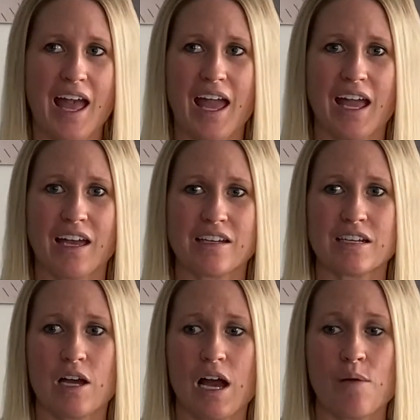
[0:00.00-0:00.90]

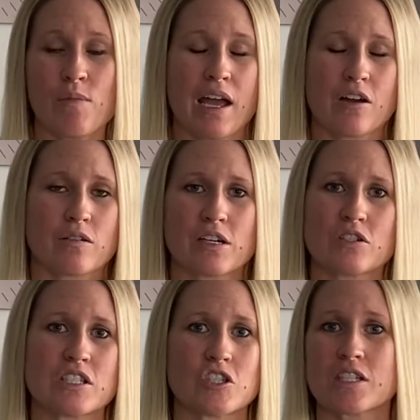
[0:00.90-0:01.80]
and I, my
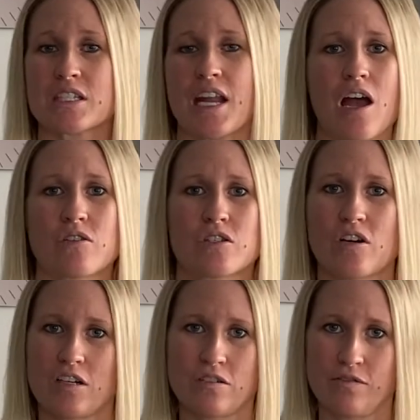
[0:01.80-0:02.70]
career's just now
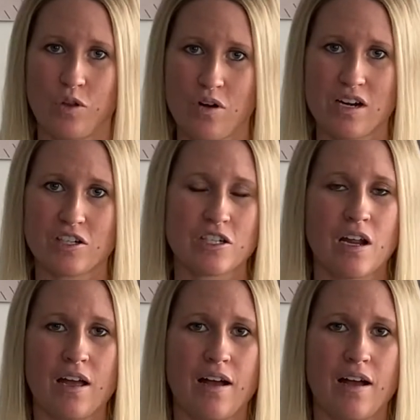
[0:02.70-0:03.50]
starting to flourish.